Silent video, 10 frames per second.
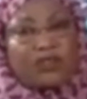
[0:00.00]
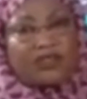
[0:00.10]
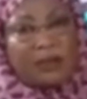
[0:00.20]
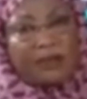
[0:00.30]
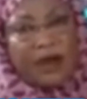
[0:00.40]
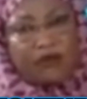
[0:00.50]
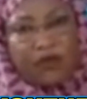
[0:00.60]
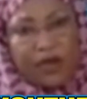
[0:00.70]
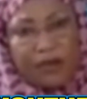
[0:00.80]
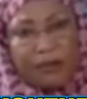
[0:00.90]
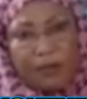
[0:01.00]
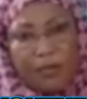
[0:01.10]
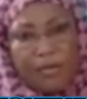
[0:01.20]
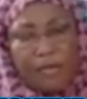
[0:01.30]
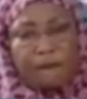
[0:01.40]
step down for him.
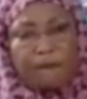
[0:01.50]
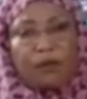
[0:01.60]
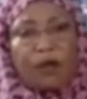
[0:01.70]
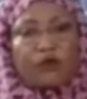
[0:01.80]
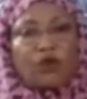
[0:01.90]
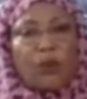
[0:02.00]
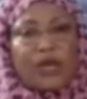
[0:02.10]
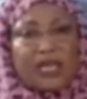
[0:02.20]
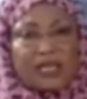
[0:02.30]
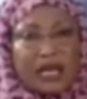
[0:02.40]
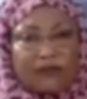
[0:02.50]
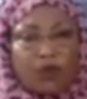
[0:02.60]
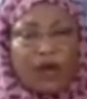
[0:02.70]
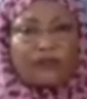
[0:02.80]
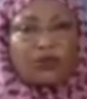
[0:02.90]
So we did that
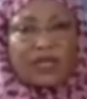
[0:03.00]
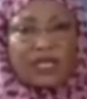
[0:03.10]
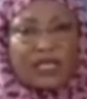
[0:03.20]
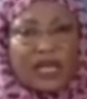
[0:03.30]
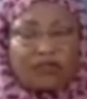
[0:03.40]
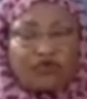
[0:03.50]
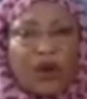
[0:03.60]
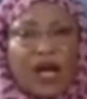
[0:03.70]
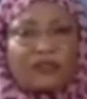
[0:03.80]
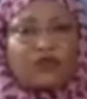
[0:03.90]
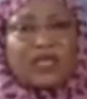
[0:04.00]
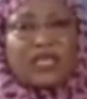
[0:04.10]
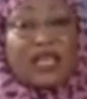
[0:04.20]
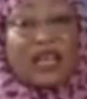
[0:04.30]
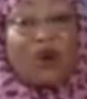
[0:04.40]
once, we did that twice, we
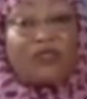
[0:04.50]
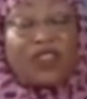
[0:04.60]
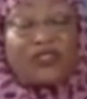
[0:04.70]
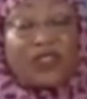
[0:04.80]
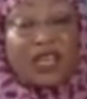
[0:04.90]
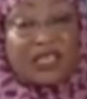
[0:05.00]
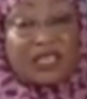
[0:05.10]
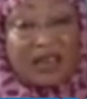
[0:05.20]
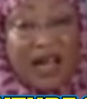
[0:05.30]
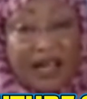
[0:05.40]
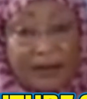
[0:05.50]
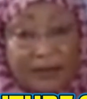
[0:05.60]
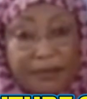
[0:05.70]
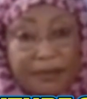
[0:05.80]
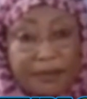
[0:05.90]
did that. On the third time,
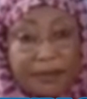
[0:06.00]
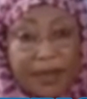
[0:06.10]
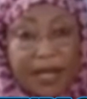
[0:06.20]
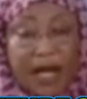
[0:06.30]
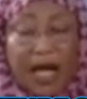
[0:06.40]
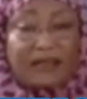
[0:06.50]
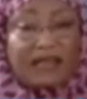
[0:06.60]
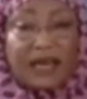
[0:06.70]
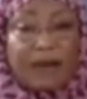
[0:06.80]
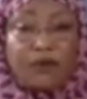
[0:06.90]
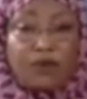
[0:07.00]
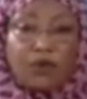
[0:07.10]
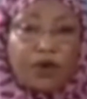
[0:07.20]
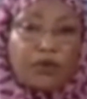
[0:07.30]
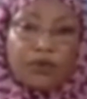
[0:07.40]
I said, I'm not
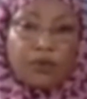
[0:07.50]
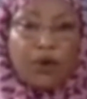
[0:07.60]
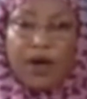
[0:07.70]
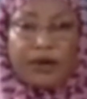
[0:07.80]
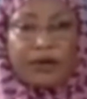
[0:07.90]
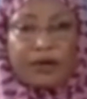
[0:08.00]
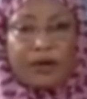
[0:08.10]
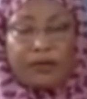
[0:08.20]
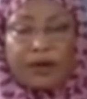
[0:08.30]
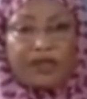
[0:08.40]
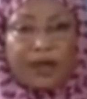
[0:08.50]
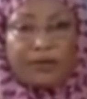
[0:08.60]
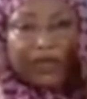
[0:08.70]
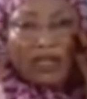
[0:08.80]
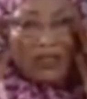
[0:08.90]
going with Buhari because I'm not his